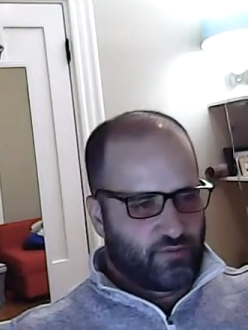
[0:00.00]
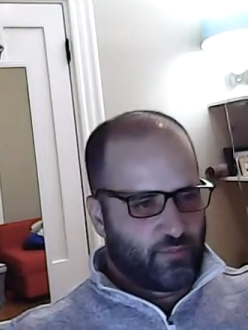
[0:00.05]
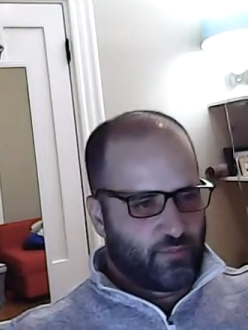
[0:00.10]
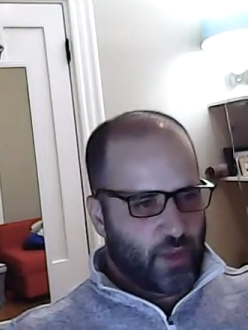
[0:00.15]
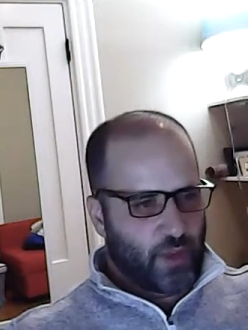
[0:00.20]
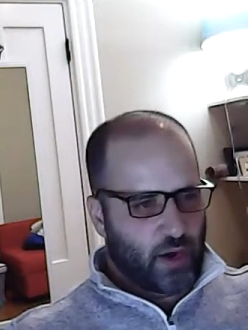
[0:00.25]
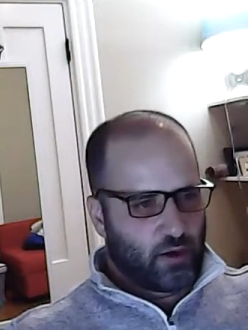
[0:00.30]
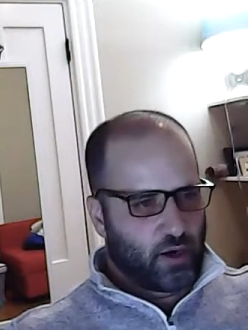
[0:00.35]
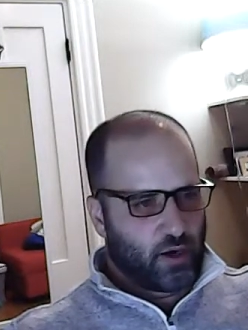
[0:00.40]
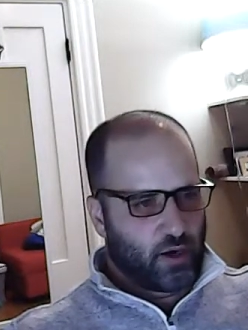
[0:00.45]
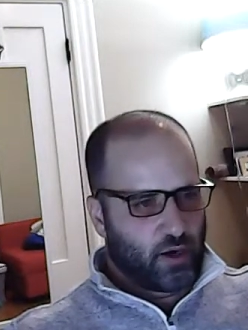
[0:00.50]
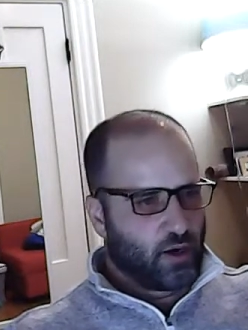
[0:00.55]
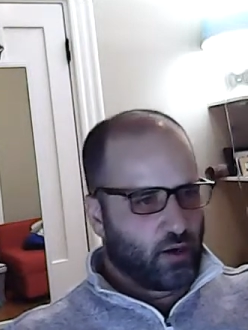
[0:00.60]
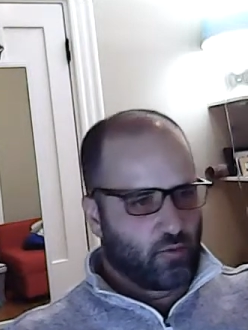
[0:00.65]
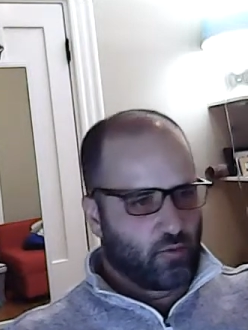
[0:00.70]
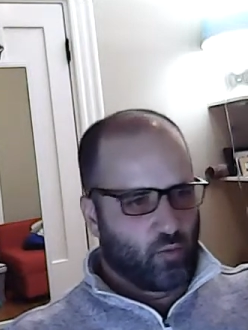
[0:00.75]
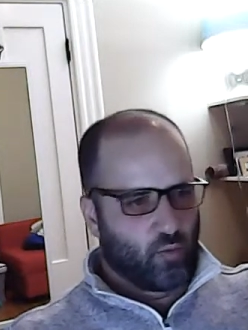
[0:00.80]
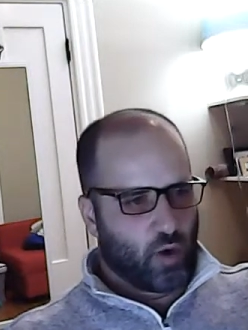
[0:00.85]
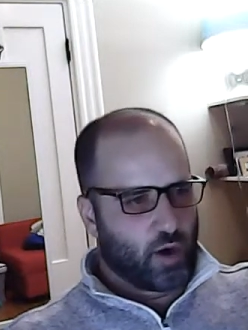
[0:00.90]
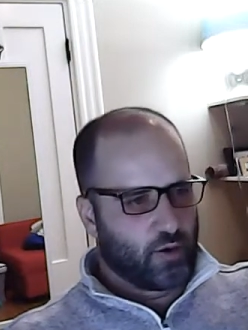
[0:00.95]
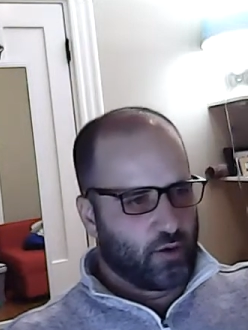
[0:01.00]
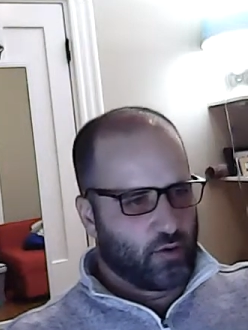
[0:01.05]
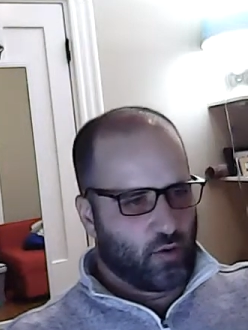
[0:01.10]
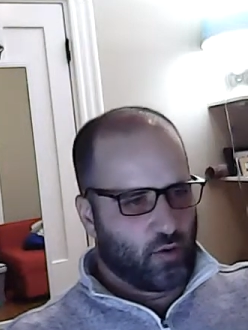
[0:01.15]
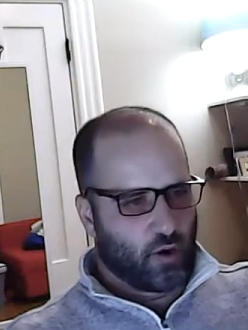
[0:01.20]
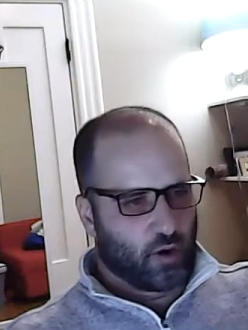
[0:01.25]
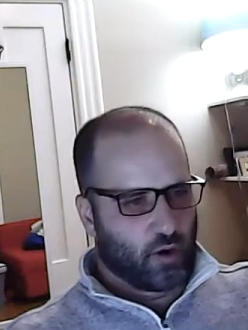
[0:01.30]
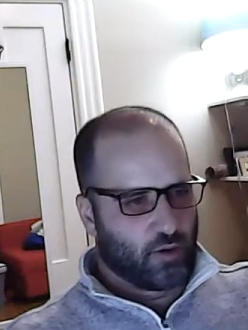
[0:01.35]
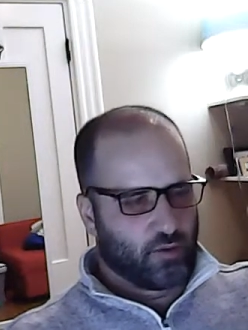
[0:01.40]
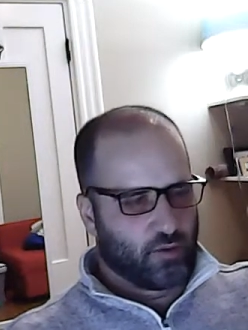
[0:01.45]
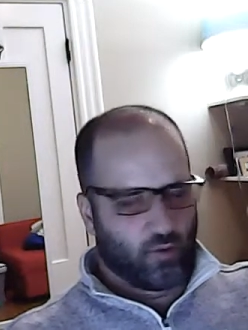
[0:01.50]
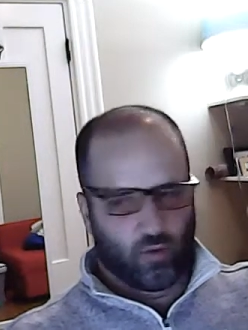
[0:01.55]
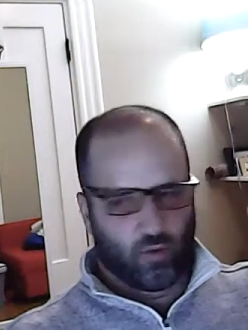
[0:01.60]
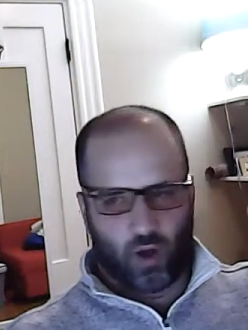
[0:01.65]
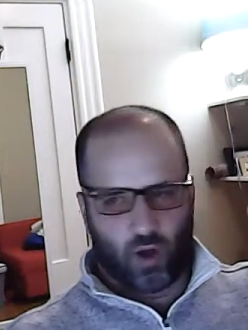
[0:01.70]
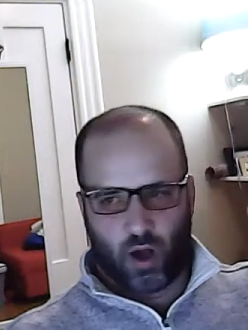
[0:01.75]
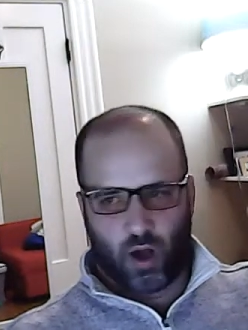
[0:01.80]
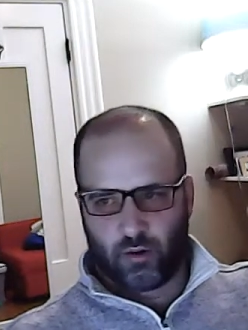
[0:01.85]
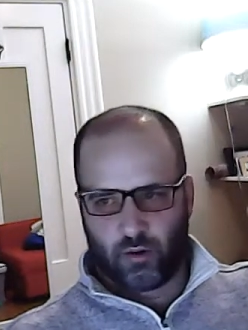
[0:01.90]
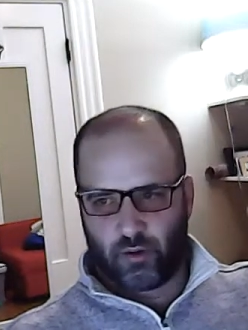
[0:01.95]
of bearing on where you are in the
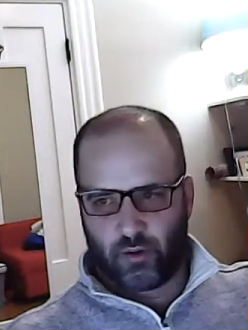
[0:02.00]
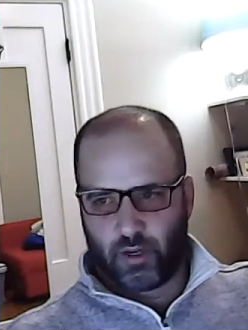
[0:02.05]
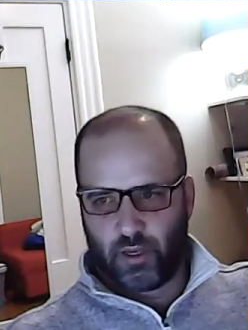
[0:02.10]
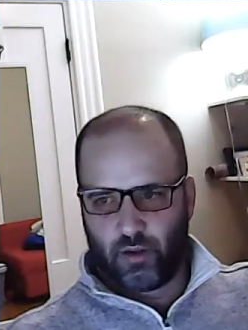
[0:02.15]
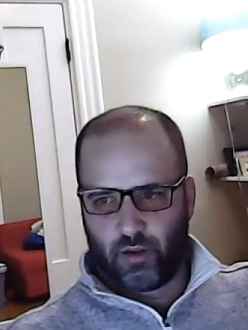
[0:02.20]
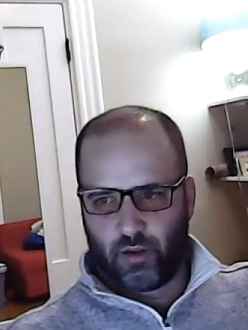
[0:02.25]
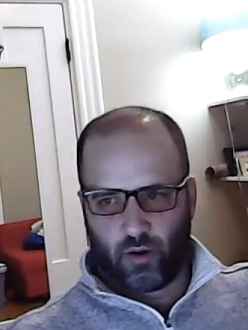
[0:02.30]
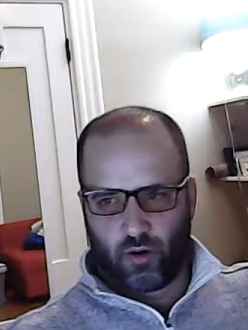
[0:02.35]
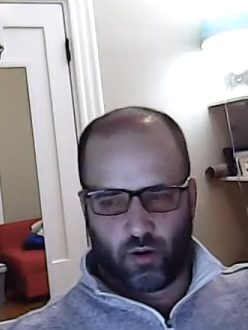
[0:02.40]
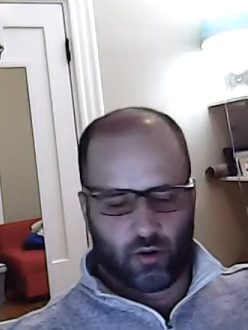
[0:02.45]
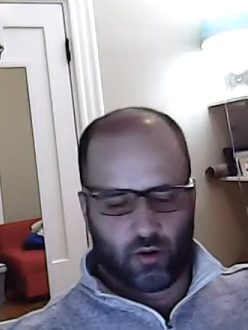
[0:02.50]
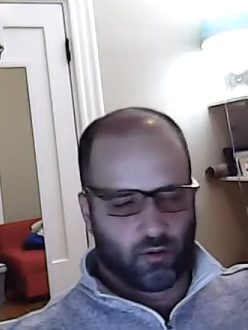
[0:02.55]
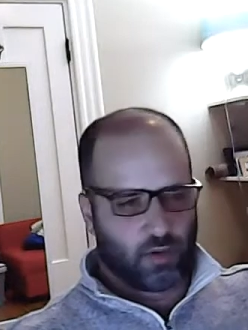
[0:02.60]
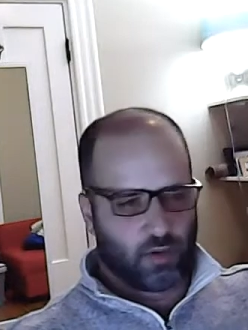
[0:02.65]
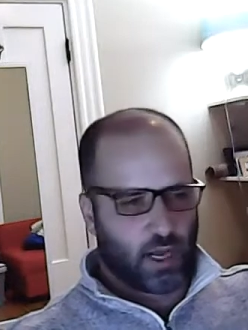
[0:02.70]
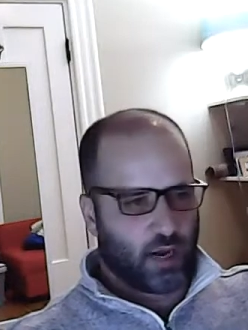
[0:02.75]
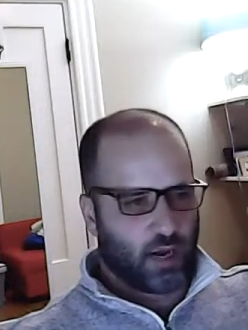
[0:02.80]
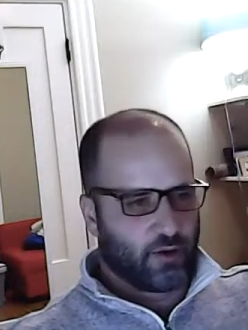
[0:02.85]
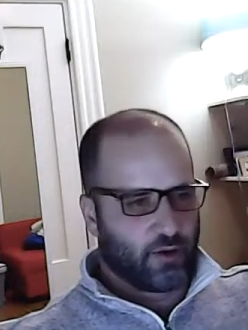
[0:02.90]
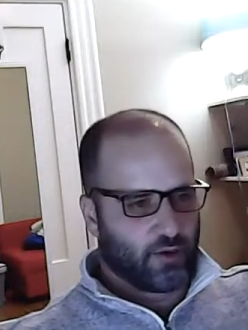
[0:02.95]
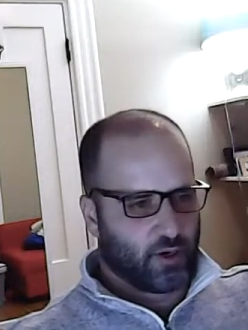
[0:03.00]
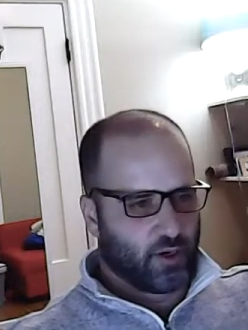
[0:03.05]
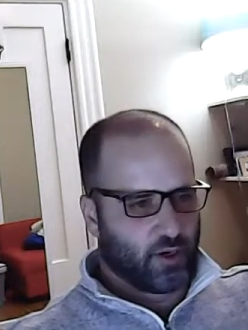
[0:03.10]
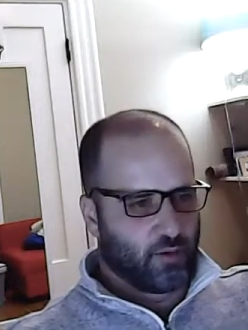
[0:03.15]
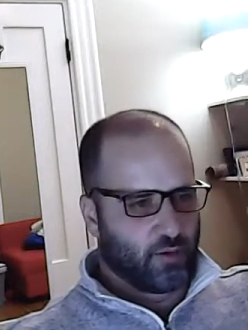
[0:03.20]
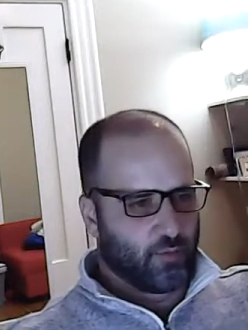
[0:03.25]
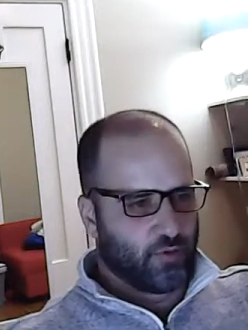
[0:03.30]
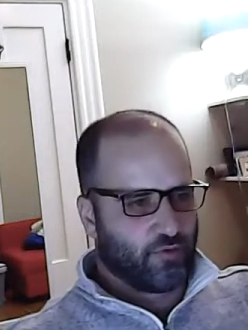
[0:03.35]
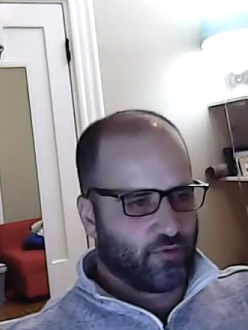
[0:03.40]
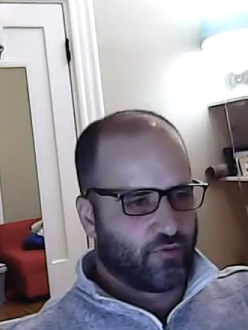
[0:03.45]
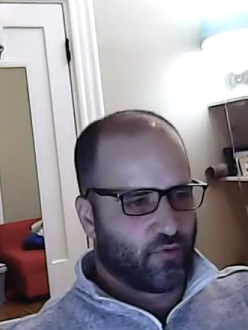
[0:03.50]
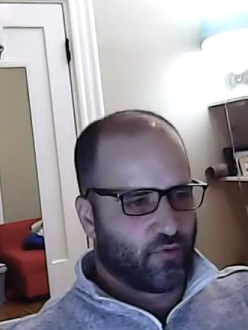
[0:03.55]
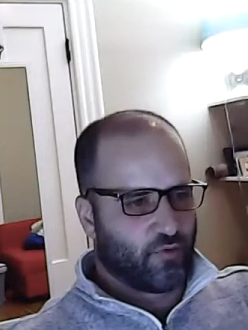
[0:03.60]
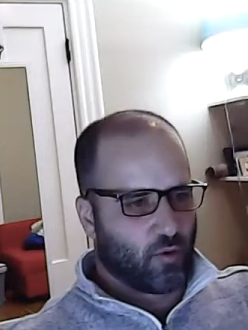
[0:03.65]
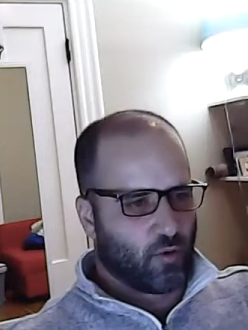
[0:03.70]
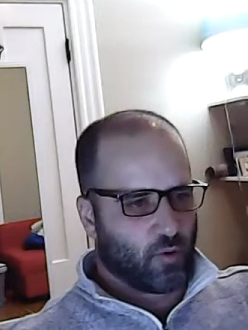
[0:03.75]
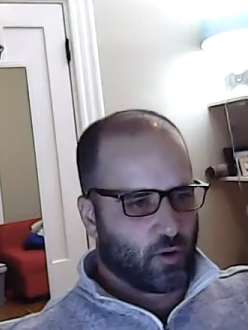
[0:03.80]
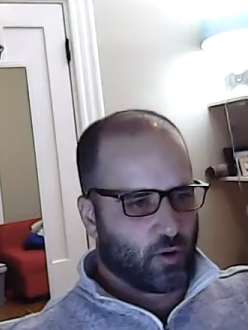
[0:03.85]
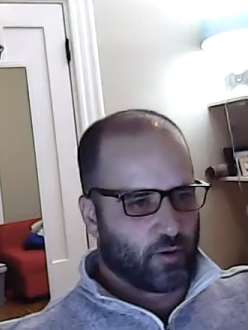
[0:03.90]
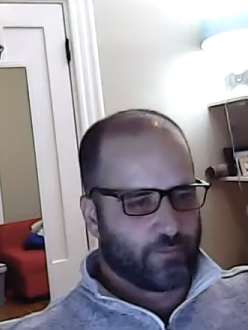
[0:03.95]
lottery or how you're going to move
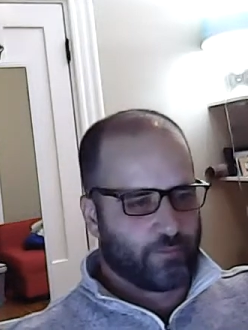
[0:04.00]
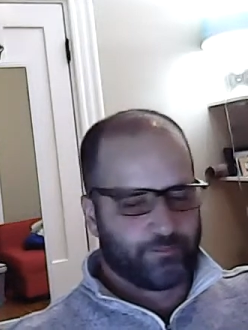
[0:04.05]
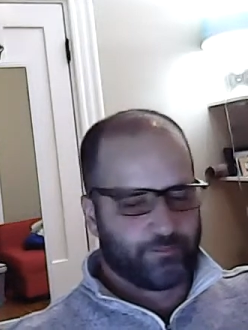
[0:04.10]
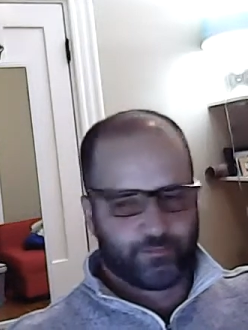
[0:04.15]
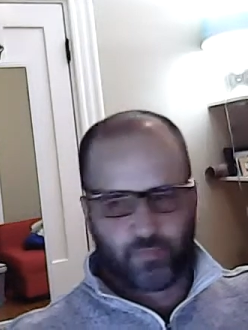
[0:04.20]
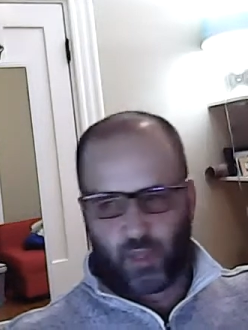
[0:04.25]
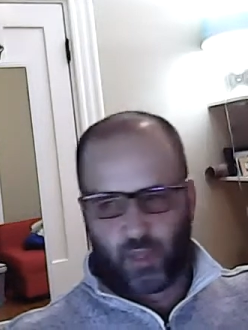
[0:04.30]
forward.